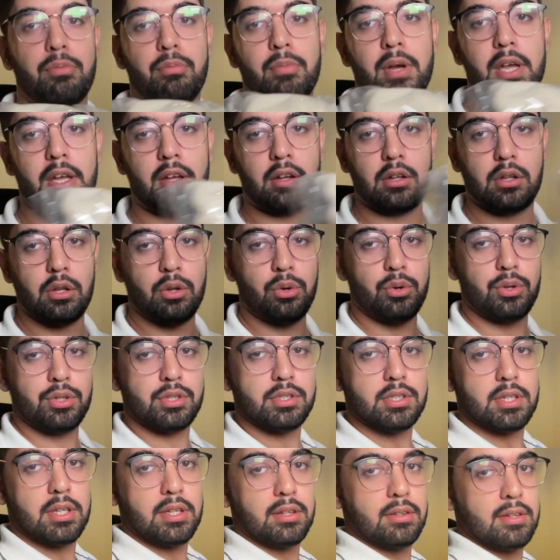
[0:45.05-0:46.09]
my
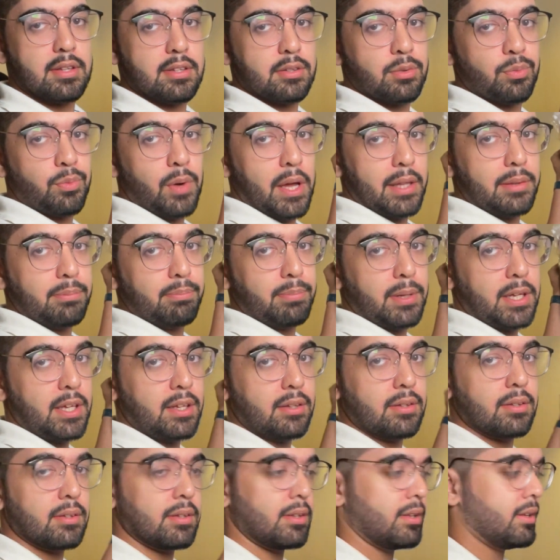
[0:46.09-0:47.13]
clothes in this one
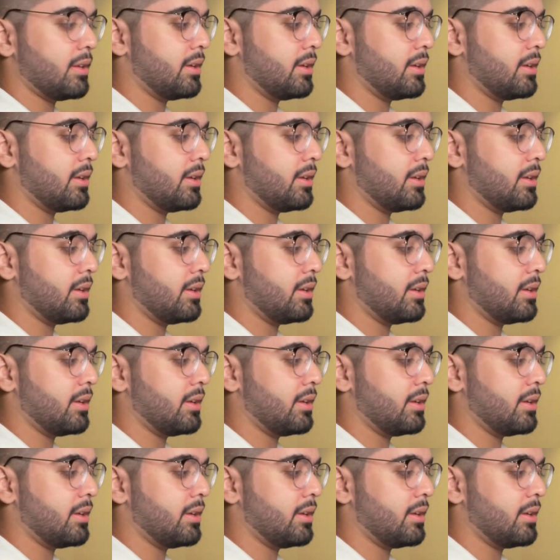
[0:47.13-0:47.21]
piece,